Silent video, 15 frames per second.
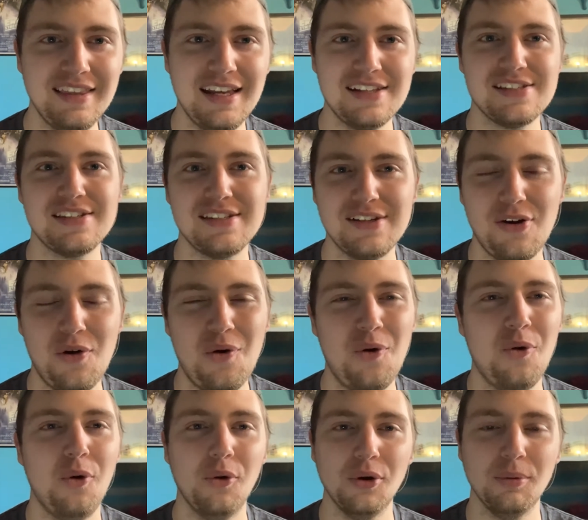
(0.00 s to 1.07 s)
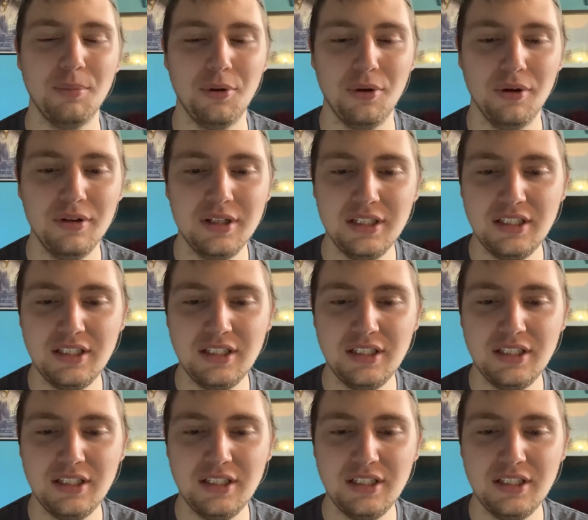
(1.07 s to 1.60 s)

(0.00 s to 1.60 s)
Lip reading: That's horrible.